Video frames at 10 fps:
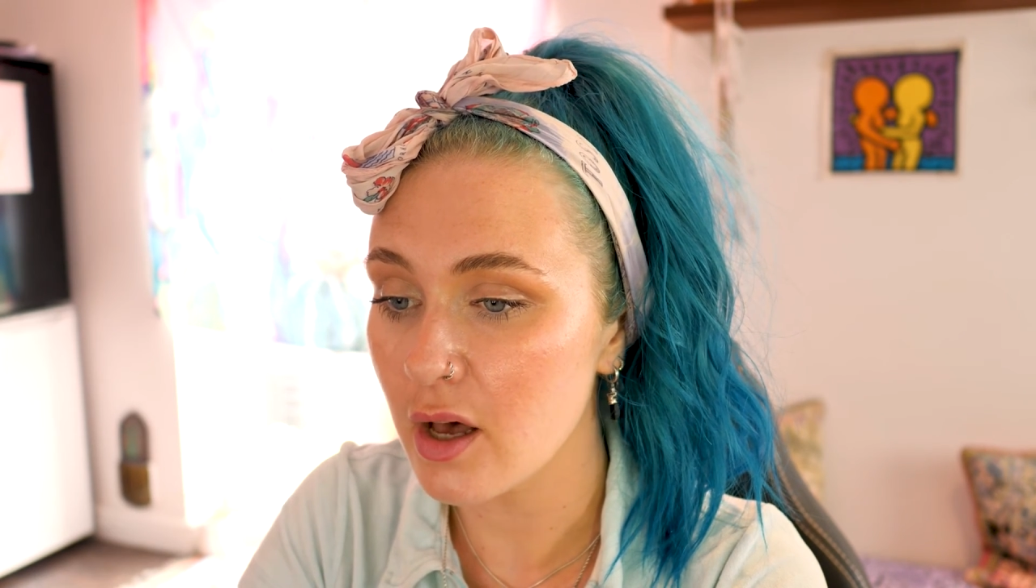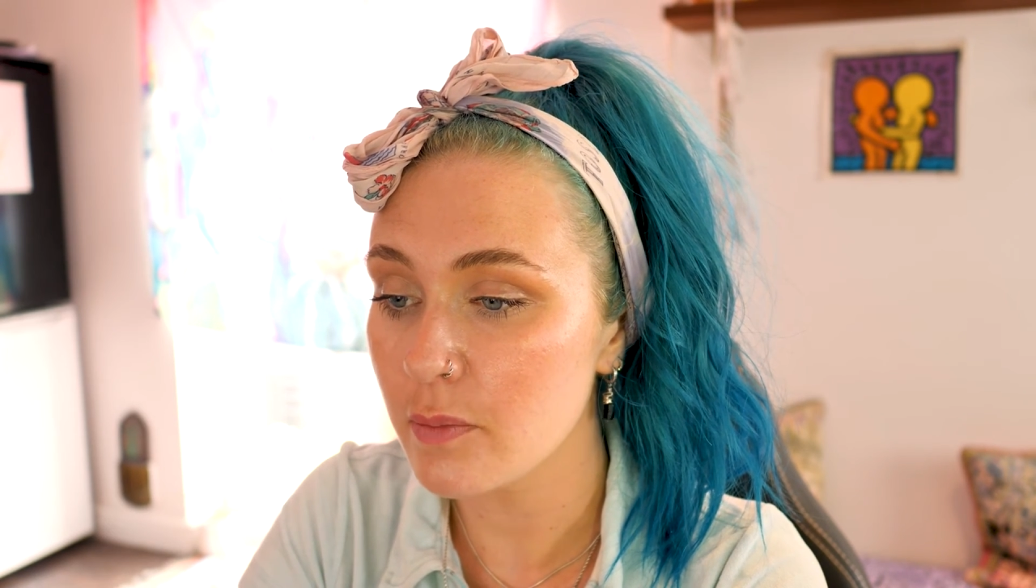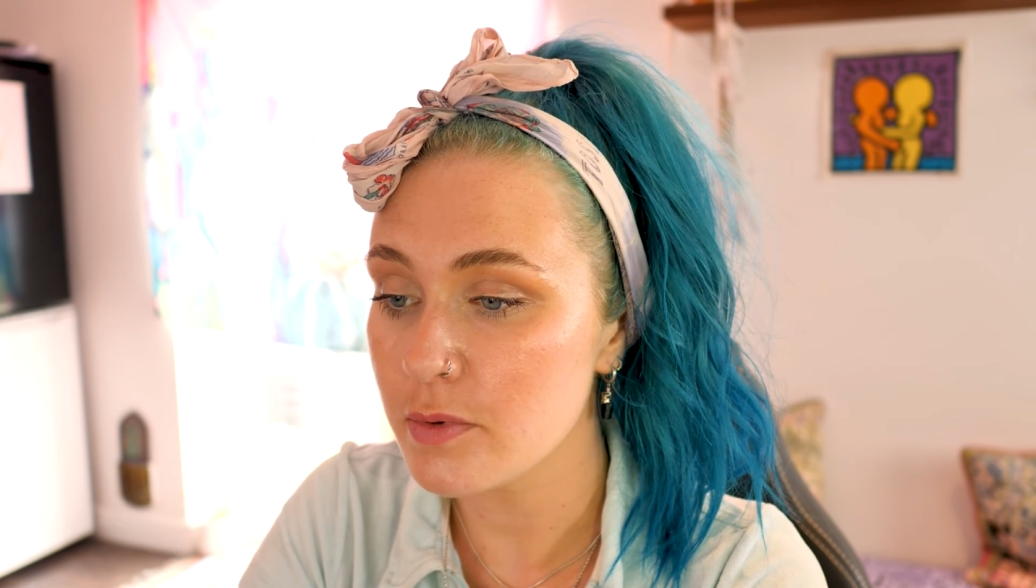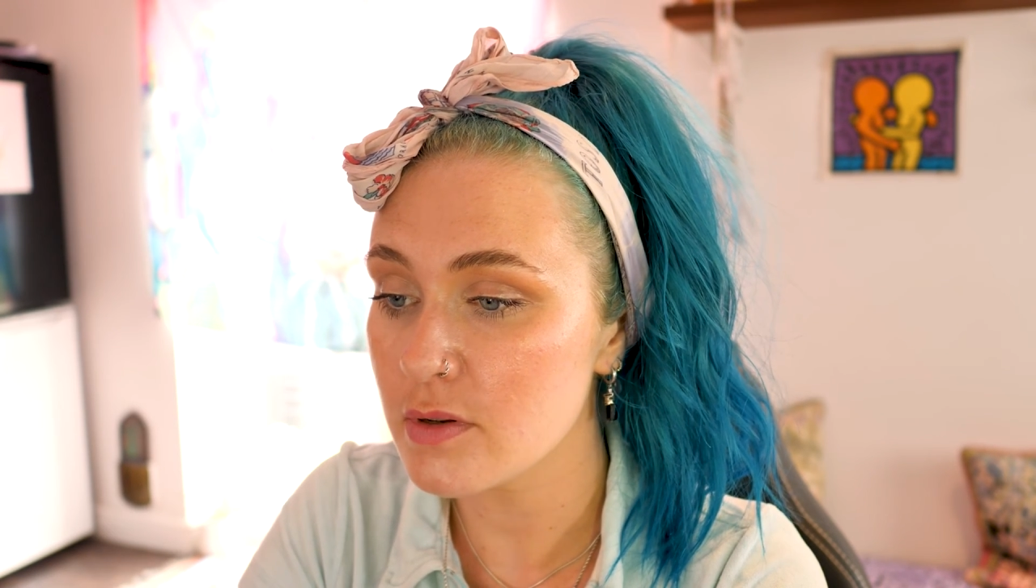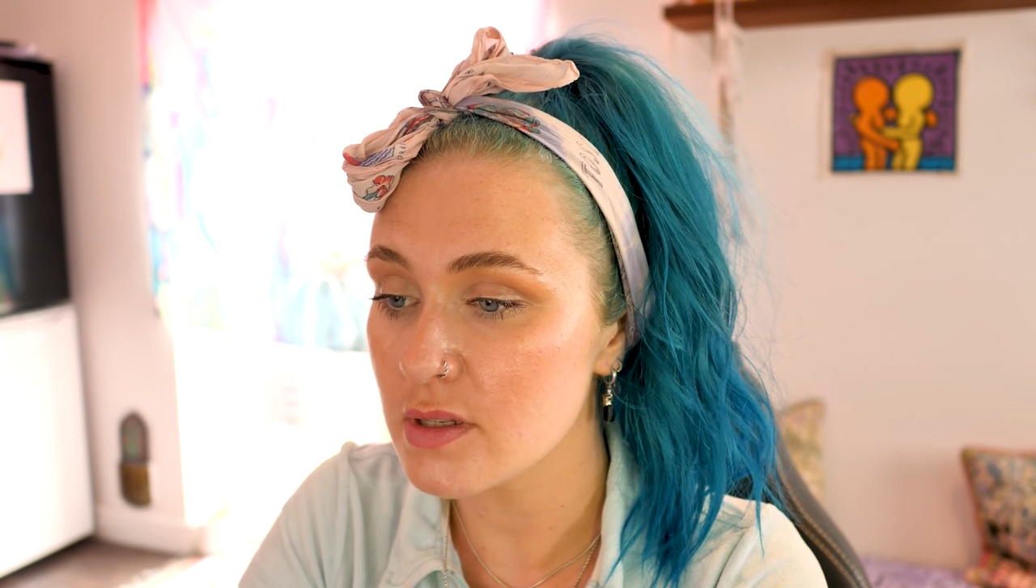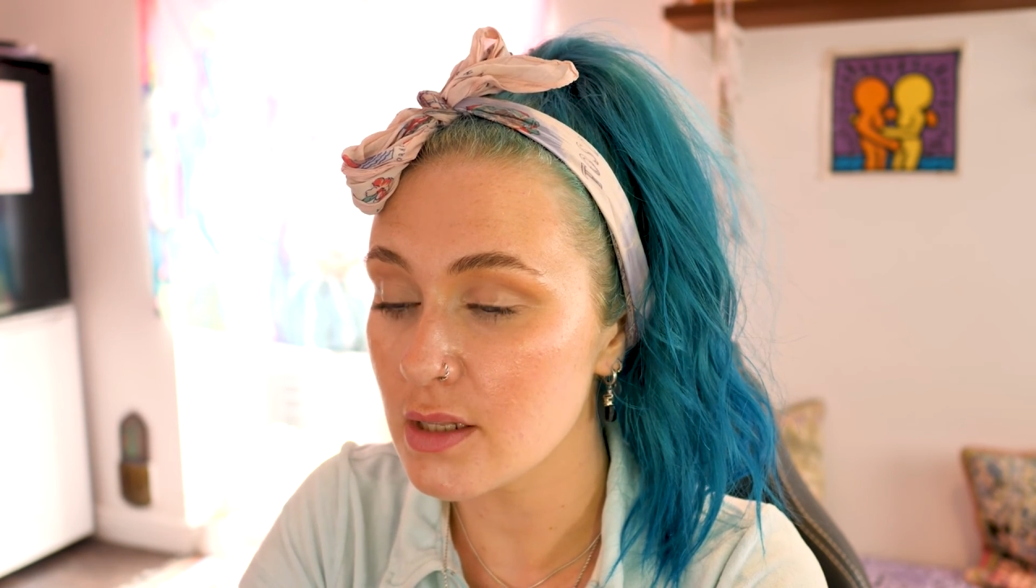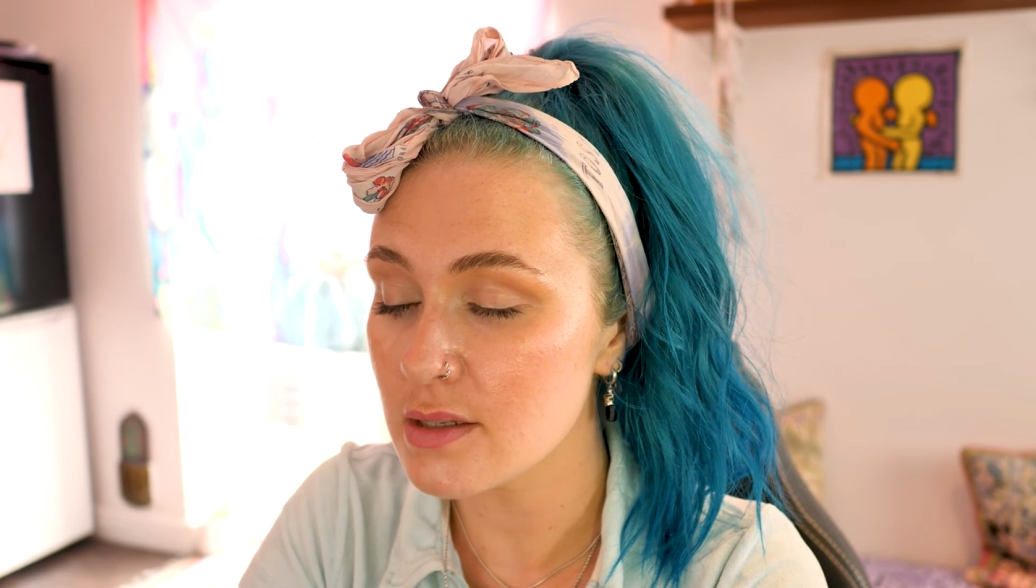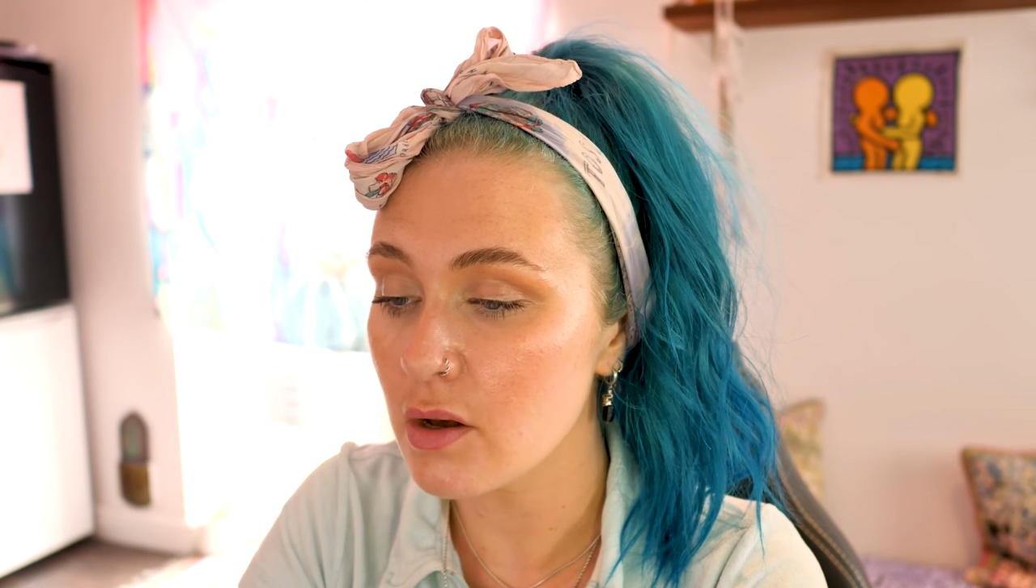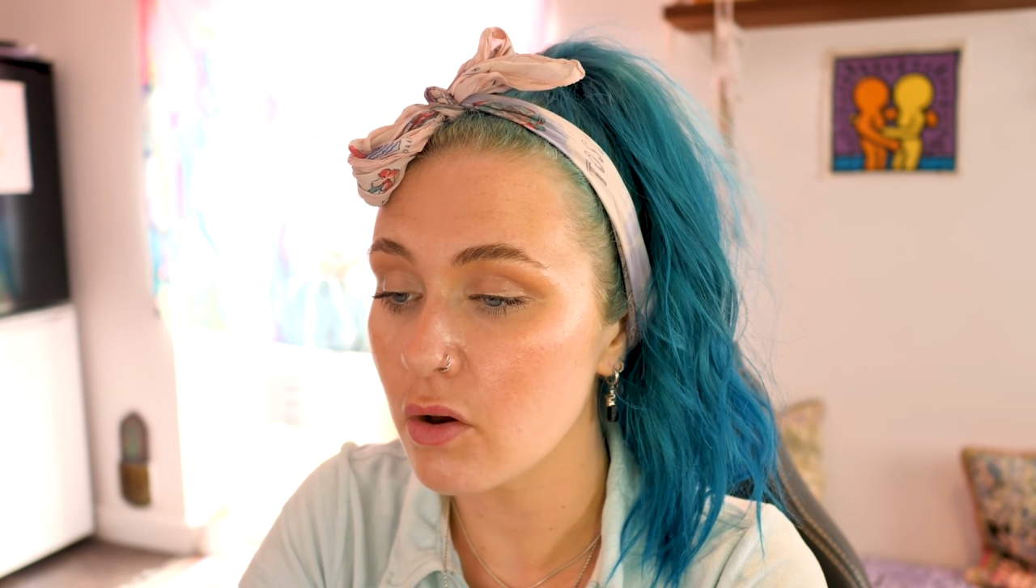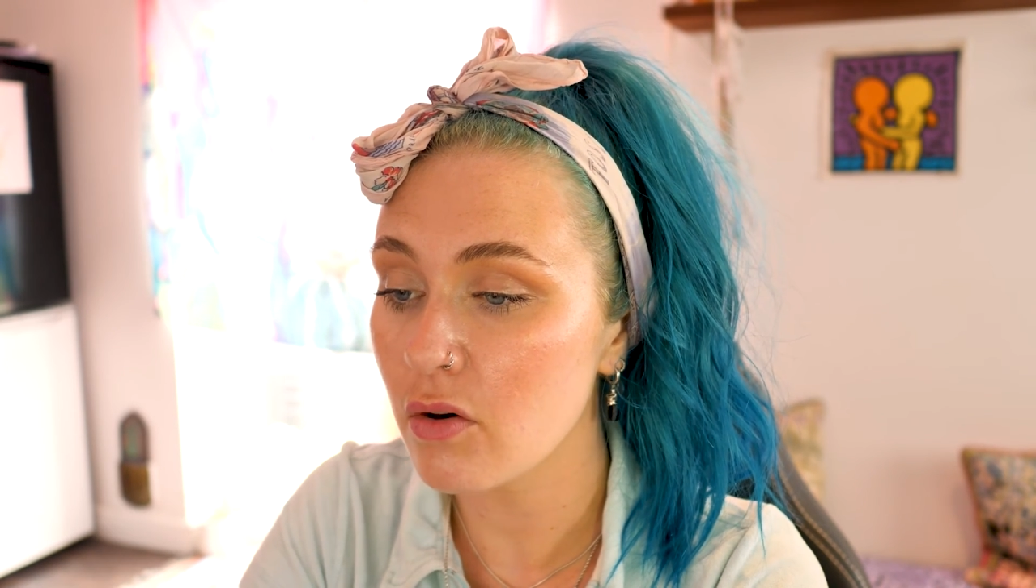help you sense out